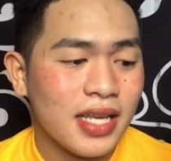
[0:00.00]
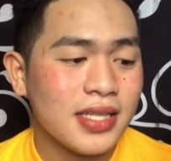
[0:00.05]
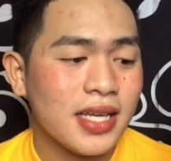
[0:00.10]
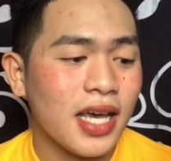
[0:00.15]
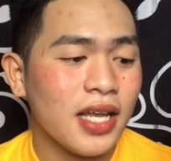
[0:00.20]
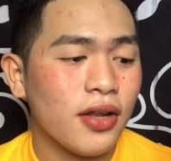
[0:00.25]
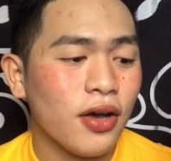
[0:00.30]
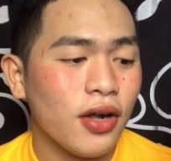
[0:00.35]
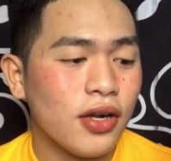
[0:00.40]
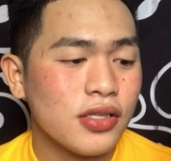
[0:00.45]

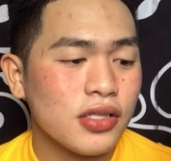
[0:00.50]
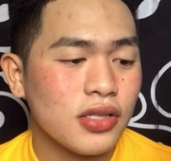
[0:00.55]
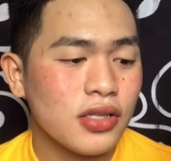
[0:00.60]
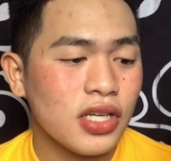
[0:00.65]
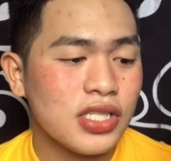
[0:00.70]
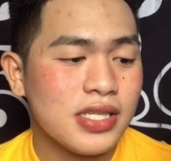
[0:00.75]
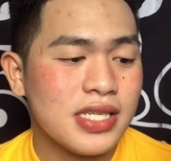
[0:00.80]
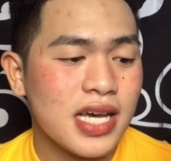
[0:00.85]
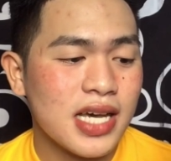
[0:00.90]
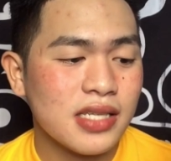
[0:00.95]
It can
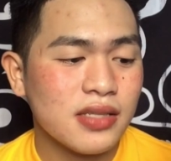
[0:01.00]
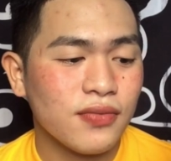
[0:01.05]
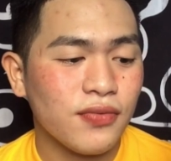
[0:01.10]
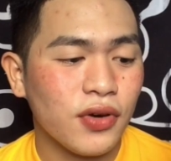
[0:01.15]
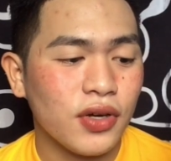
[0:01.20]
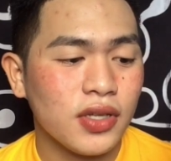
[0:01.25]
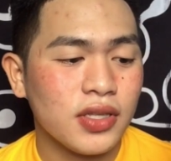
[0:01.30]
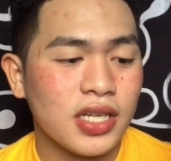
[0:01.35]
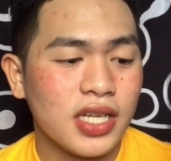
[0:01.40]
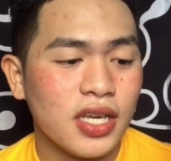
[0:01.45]
also adjust
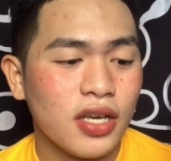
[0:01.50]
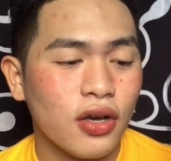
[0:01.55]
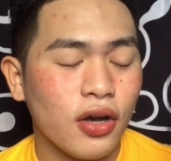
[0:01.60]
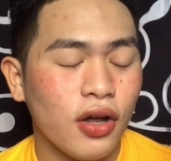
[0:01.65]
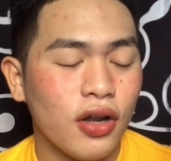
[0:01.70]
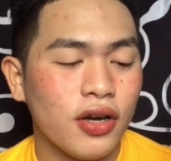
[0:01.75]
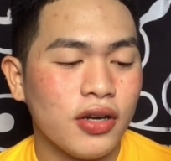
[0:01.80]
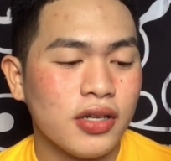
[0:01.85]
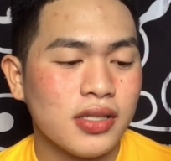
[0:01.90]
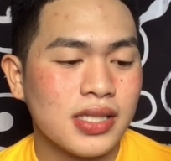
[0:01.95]
for 3
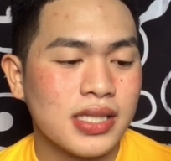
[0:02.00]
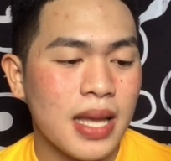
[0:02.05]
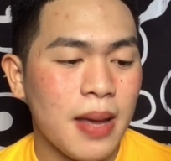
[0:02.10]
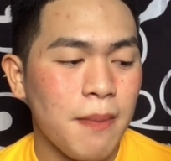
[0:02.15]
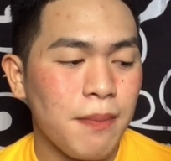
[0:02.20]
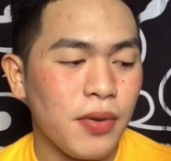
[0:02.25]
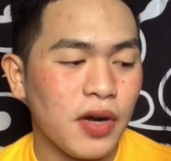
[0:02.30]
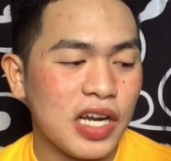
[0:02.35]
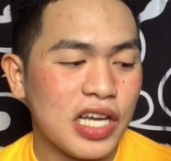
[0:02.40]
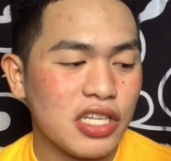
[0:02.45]
colors
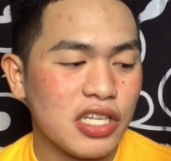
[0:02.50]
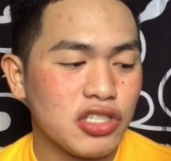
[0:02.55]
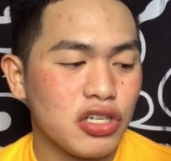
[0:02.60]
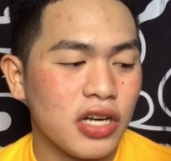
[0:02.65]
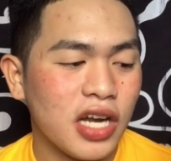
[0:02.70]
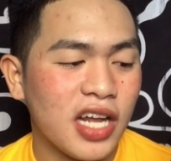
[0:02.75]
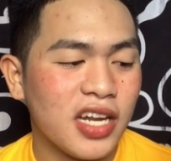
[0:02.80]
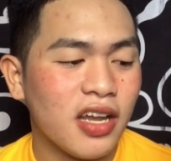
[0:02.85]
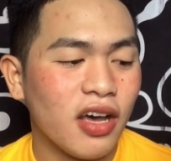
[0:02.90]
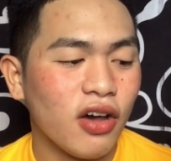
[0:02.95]

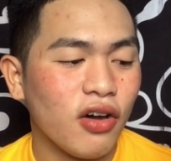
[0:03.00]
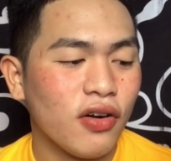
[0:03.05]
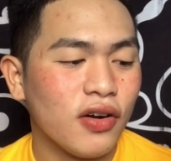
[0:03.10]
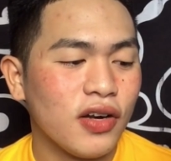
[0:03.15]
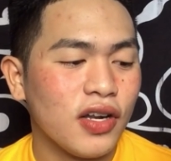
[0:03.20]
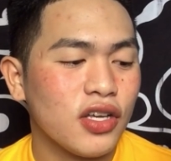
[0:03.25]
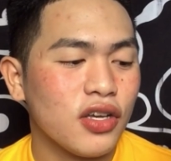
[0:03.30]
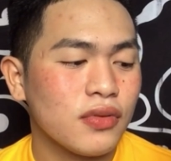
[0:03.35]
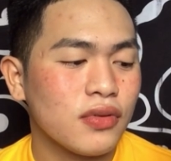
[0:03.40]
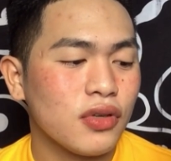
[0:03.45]
temperature and
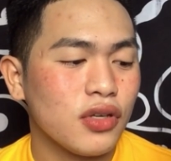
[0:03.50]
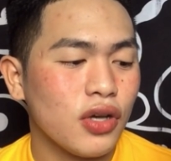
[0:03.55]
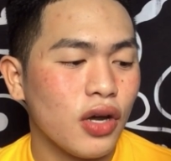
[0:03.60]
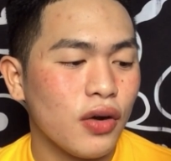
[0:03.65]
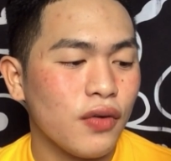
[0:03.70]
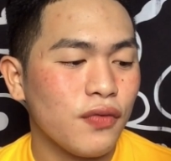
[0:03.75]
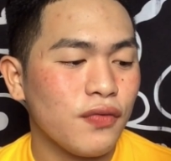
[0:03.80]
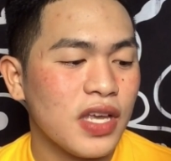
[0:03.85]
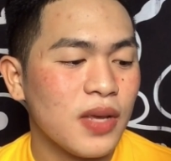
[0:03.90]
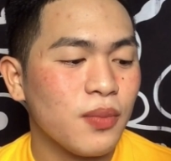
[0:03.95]
according to
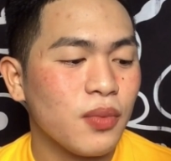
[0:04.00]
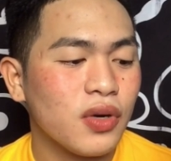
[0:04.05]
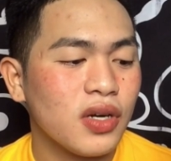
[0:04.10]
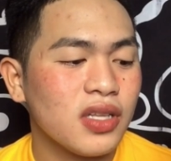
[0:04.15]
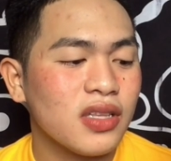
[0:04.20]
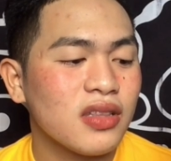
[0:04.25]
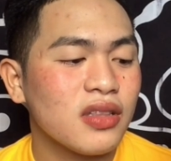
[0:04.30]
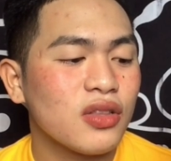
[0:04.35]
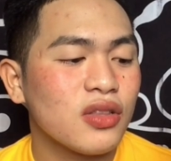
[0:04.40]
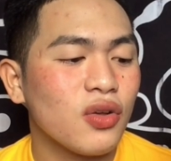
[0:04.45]
your
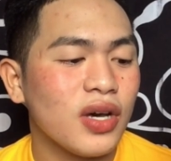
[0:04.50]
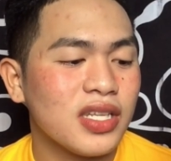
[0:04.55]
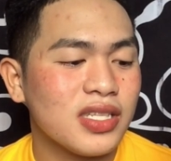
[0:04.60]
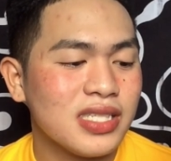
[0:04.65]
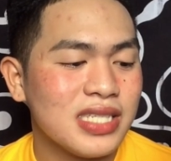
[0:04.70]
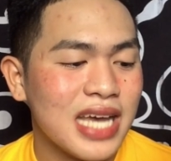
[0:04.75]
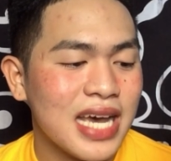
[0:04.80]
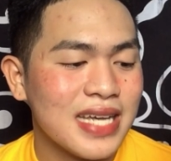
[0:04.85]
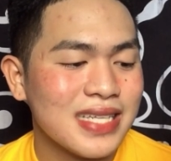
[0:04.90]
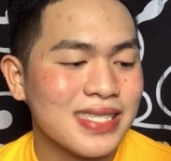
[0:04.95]
favorite to
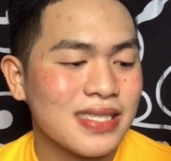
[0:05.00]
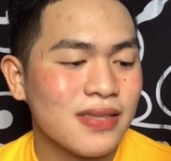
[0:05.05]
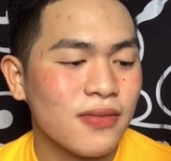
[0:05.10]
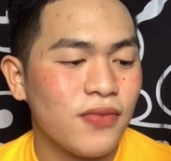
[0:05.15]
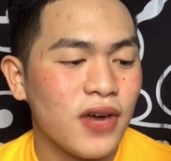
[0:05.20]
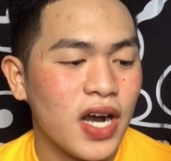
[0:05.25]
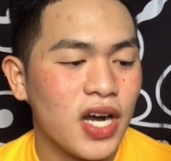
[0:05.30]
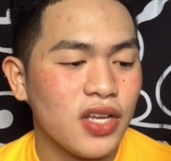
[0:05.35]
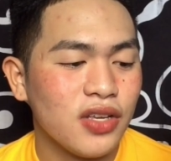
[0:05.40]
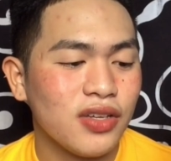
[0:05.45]
adjust
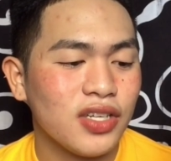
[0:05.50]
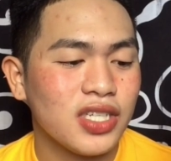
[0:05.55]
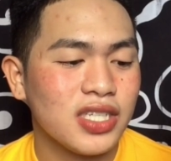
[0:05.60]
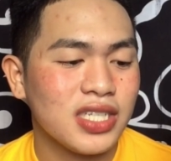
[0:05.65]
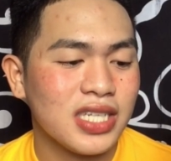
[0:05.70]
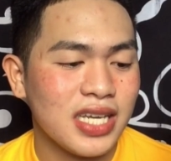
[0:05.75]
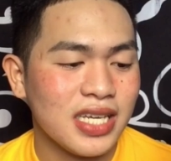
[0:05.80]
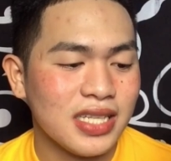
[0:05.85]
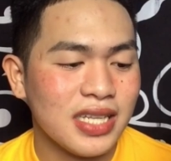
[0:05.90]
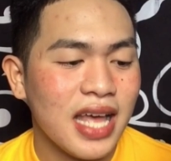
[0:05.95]
various
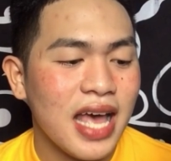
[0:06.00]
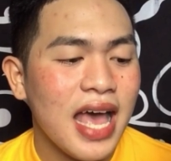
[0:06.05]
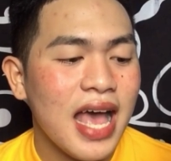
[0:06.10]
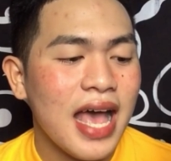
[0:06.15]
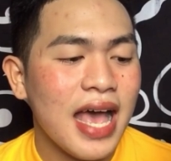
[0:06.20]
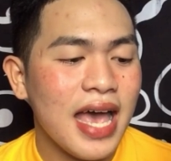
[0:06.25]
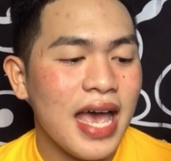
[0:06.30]
shade,